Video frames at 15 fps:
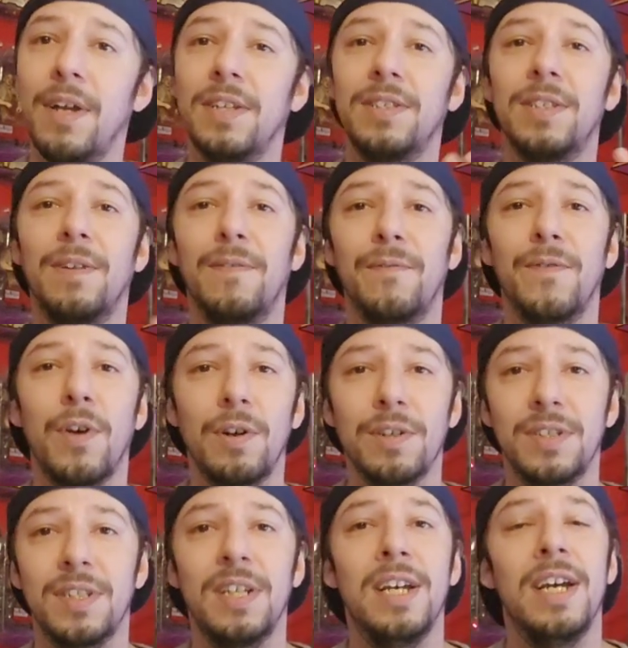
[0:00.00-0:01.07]
It's the
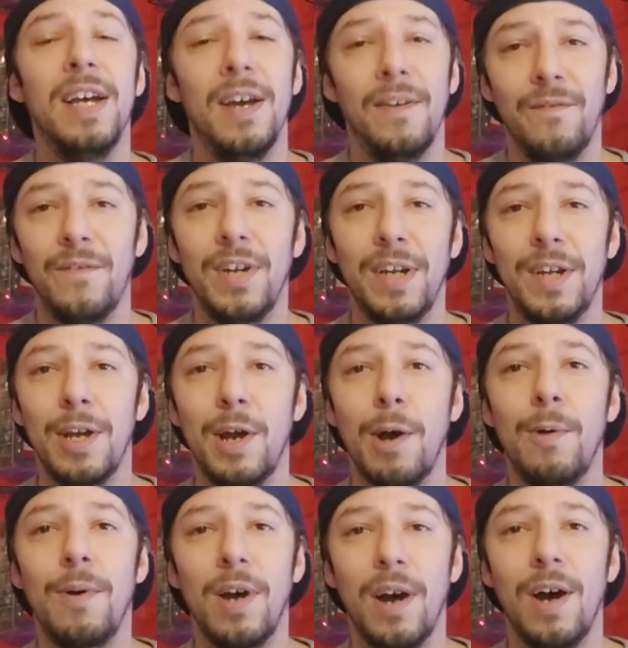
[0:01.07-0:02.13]
first
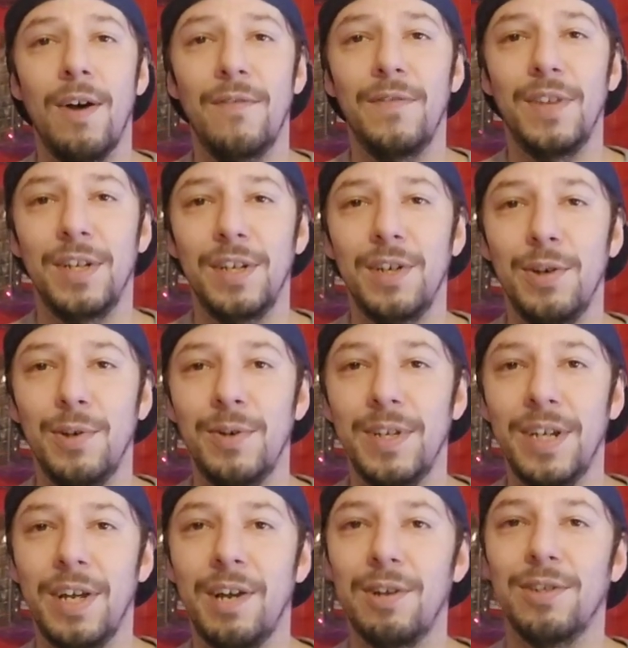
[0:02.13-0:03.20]
video of the new
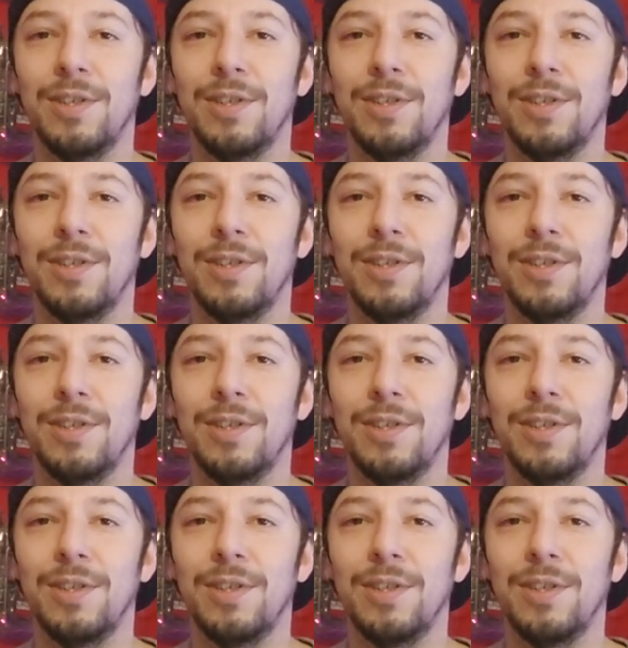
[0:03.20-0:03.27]
year.